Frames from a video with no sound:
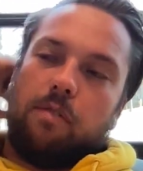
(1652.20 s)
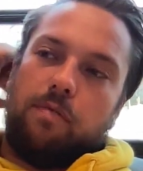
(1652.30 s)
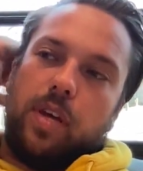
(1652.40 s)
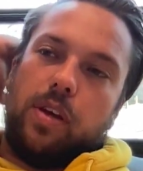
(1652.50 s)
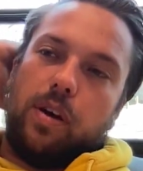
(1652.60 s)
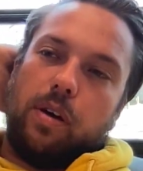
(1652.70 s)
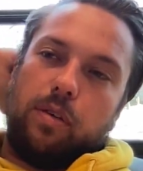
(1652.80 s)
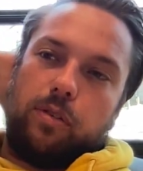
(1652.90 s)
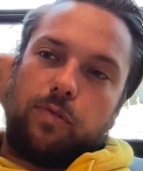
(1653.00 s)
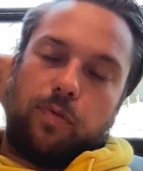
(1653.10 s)

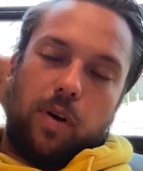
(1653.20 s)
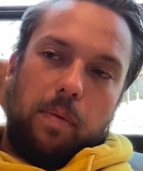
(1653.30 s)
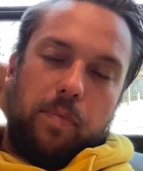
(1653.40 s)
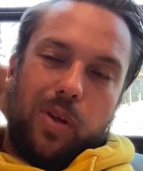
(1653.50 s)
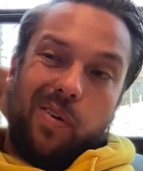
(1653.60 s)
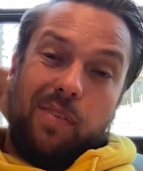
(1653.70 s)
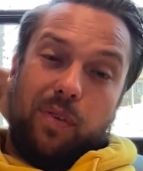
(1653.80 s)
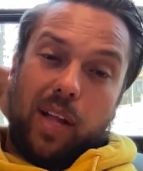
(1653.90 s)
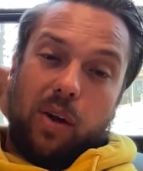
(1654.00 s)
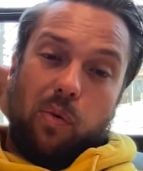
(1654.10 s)
videos from you know
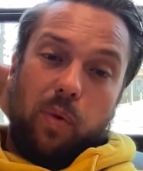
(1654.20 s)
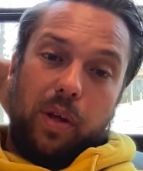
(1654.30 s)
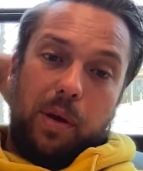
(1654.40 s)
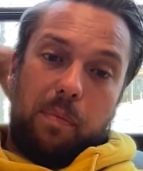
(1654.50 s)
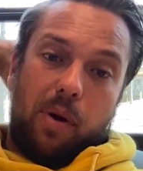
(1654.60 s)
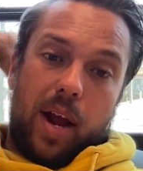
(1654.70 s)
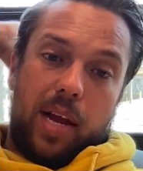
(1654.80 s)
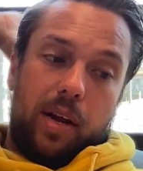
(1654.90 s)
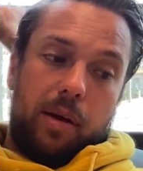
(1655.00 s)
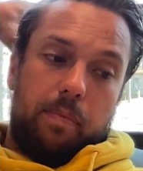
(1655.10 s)
even like a William
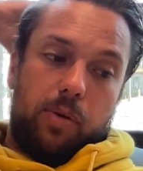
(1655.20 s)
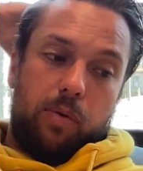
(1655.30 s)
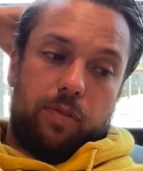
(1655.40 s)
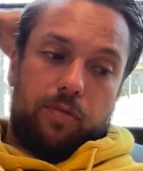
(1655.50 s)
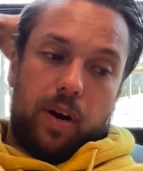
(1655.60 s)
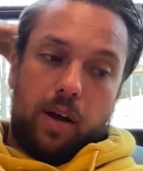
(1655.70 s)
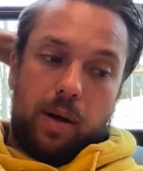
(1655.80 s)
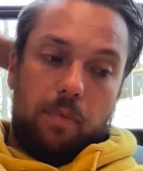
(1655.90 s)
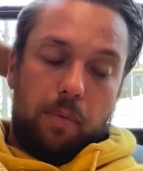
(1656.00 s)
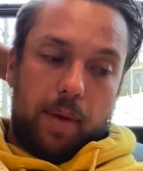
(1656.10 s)
Branham, who was a very
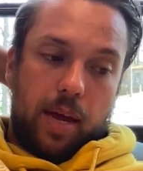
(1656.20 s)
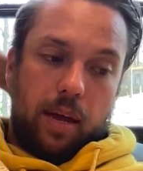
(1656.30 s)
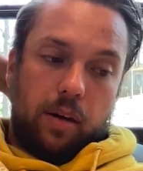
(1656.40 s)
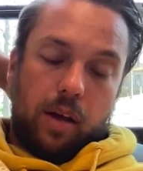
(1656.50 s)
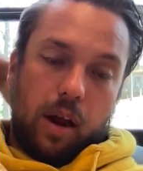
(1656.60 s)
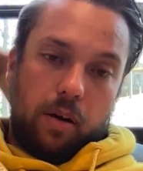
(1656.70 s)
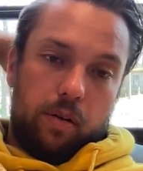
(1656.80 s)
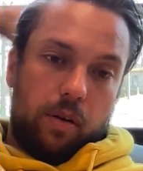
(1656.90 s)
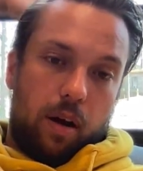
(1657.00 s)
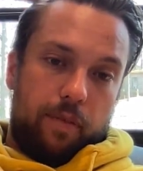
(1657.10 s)
humble man, got
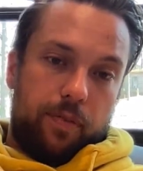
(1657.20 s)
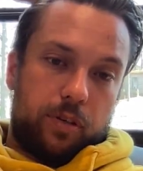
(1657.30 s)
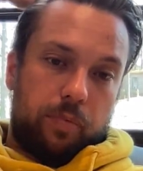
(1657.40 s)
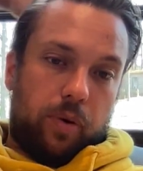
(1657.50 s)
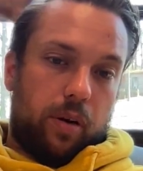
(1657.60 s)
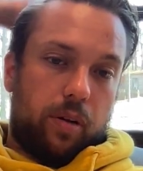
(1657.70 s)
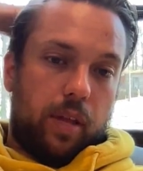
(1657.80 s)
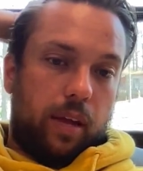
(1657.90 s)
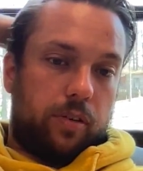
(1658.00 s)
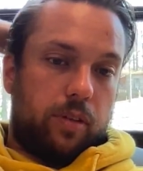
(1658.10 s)
off in some weird
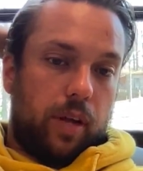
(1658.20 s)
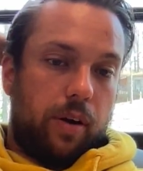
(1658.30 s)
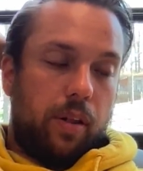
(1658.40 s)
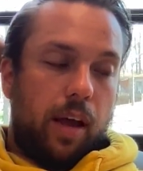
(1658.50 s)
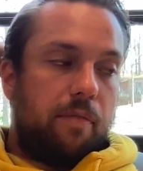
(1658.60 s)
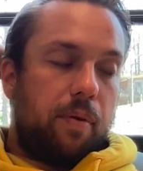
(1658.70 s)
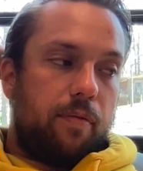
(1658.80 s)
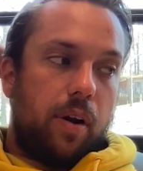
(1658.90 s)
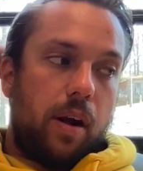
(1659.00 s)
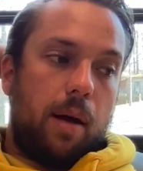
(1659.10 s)
things later in life, but
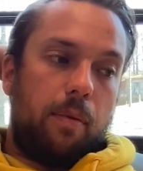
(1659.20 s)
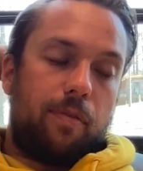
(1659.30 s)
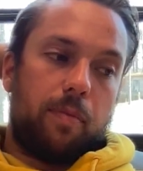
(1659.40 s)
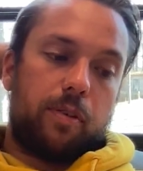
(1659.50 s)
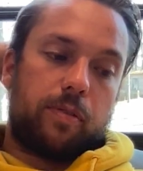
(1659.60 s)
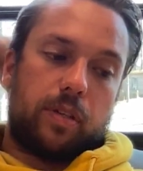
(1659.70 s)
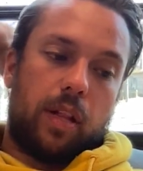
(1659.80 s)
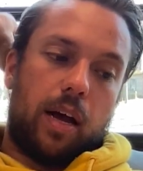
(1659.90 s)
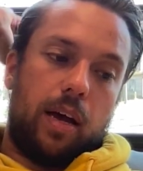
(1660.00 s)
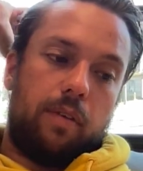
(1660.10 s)
very humble for most of his
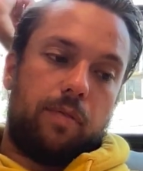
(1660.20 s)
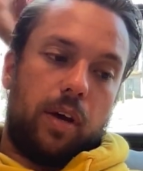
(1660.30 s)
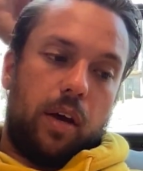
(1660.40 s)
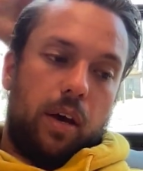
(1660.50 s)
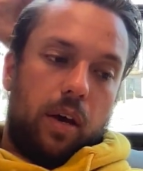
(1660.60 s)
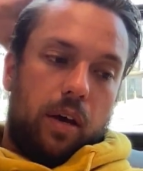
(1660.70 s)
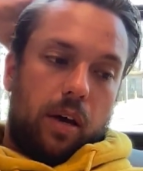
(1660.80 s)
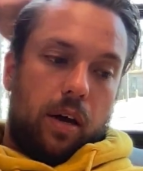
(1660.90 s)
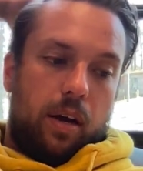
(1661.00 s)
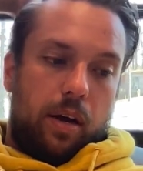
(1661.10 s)
life.
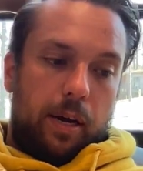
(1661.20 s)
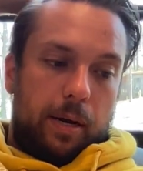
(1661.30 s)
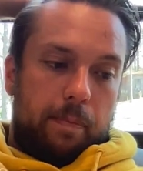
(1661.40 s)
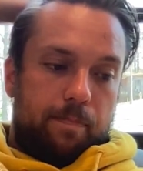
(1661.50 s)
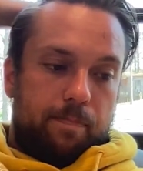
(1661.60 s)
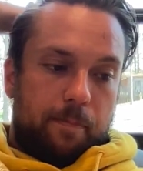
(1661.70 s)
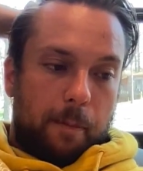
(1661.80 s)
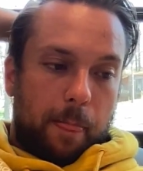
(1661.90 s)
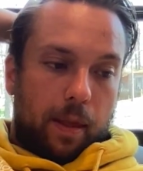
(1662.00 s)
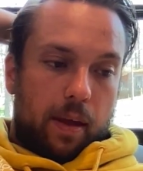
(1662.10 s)
Um,
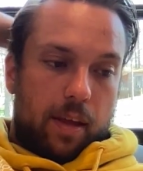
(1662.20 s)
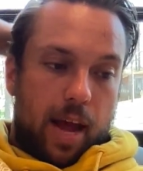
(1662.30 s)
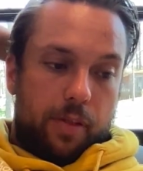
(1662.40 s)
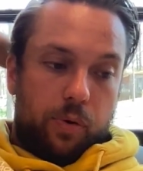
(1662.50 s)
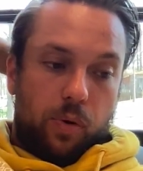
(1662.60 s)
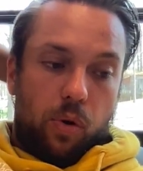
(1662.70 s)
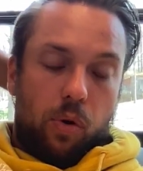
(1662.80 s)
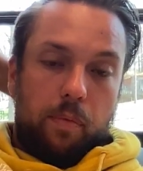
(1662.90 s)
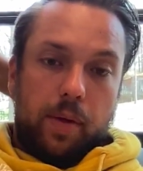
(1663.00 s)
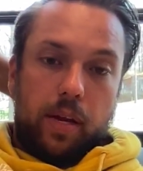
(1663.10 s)
Kathryn
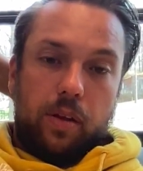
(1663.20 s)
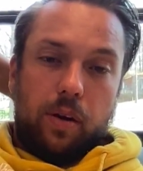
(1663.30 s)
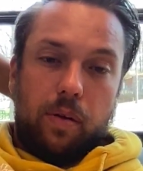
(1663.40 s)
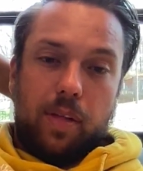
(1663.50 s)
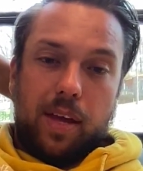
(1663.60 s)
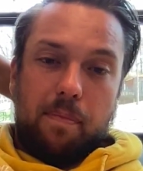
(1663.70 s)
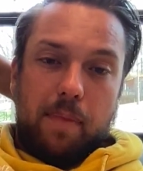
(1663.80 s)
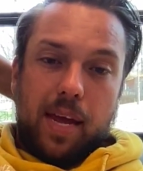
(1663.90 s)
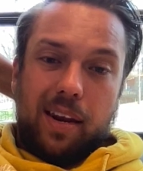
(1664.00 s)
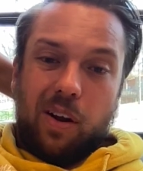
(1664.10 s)
Kuhlman, you know, they
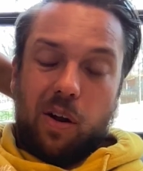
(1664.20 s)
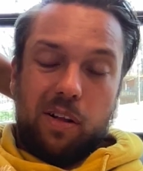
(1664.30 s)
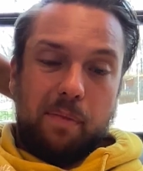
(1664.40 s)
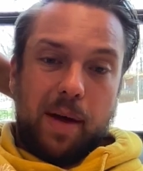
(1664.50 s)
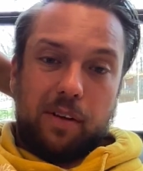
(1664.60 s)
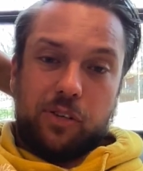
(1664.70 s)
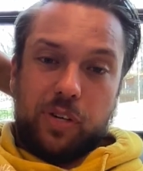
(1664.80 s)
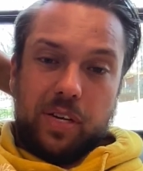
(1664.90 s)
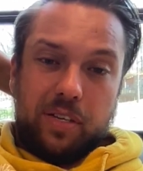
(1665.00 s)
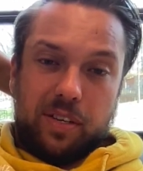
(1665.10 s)
made it all about
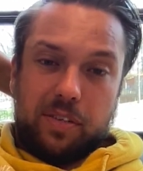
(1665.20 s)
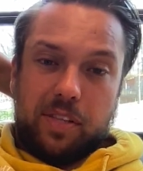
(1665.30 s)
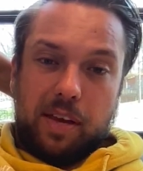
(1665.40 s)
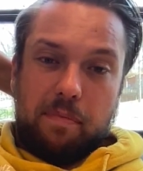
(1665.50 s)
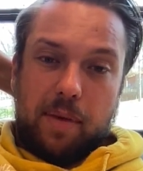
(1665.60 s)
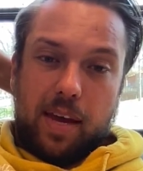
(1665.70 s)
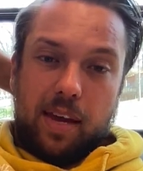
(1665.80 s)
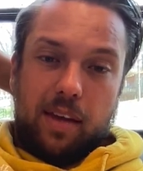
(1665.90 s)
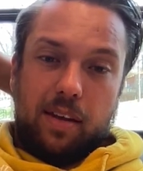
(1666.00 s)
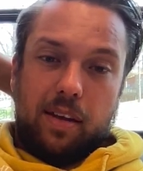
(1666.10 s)
Jesus. They
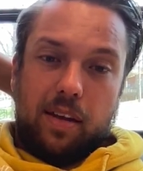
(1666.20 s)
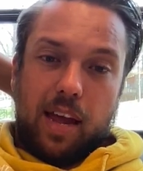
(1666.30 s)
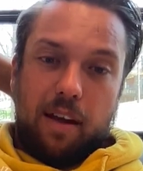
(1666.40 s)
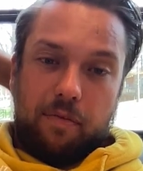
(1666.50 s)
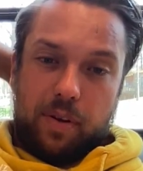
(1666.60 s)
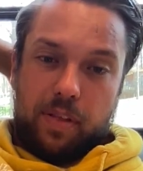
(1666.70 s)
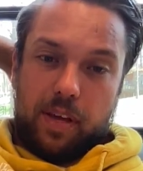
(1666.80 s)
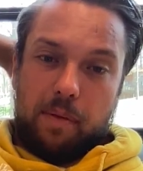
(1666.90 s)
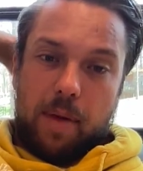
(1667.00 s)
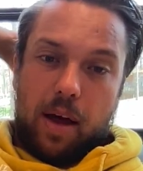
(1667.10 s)
made
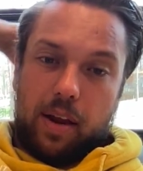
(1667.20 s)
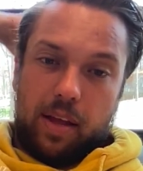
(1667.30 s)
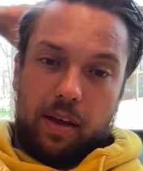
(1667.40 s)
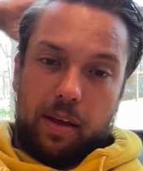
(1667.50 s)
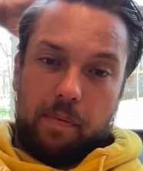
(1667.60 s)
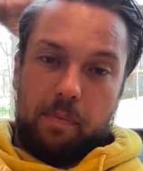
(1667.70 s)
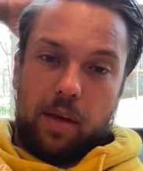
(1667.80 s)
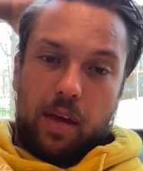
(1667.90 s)
everything about him.